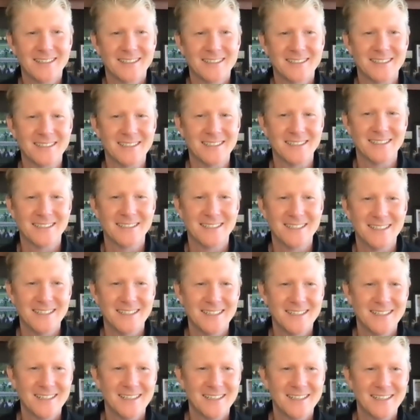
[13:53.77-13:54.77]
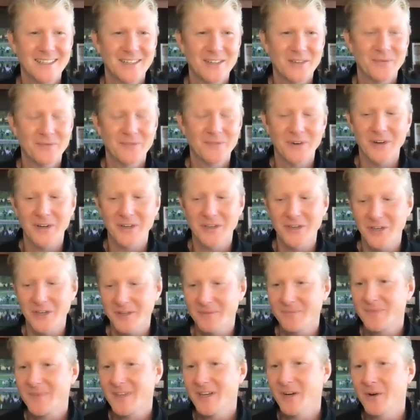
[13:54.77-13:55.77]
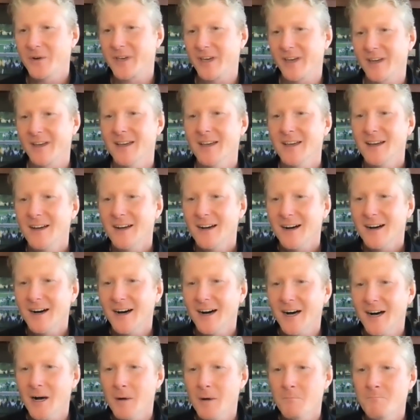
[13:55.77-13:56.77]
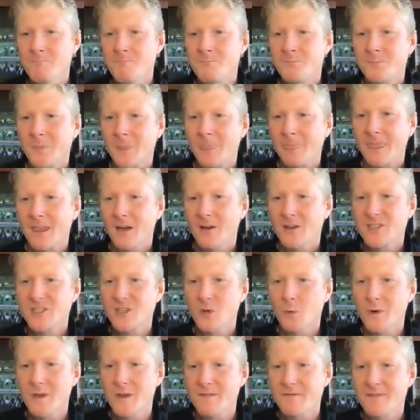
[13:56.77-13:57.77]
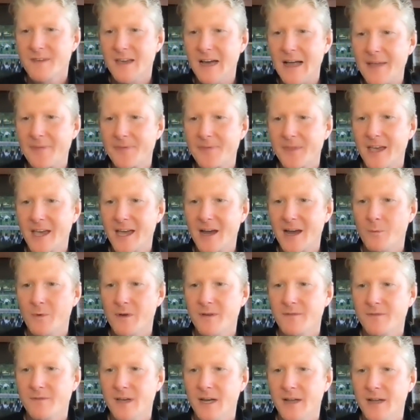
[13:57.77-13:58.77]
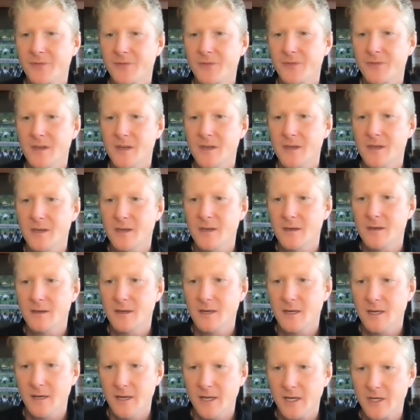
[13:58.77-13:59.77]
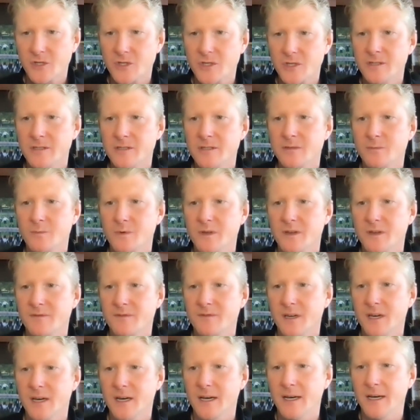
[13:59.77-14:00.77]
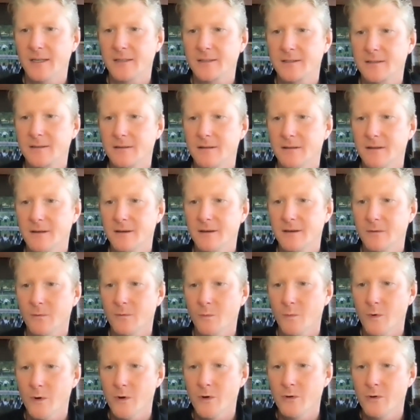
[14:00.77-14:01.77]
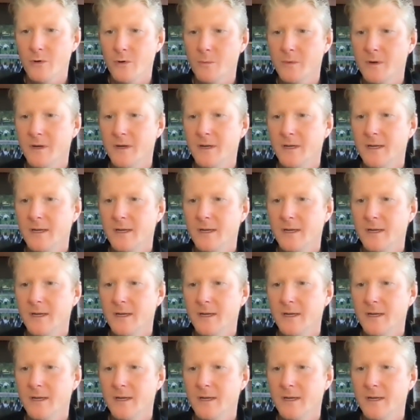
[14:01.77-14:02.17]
yeah. Very good. Okay. So we've got that. We've got the connections. We've got the room.